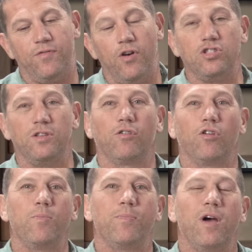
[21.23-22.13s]
First of
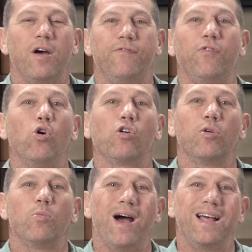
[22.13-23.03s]
four
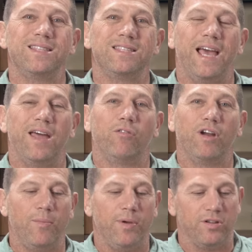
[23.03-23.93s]
Group 1s at
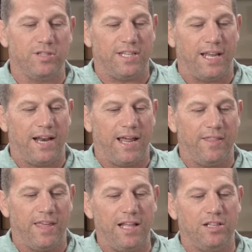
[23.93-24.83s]
RANDWICK on Saturday.
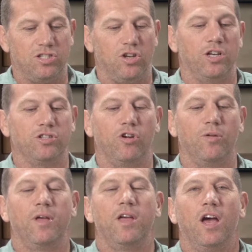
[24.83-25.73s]
The Inglis Sires
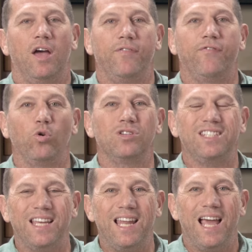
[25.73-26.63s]
group over
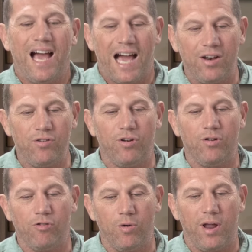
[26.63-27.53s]

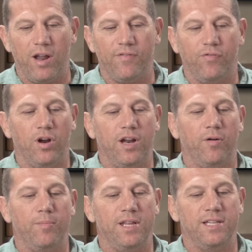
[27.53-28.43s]
1,400, Group 1 over
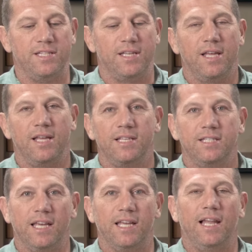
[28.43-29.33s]
1,400 metres.
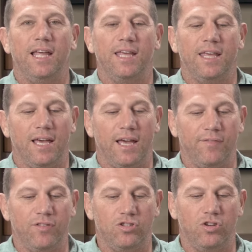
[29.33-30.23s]
Second leg
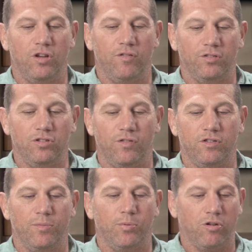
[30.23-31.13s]
for the 2-year-olds of the
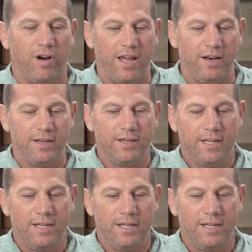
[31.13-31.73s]
Triple Crown.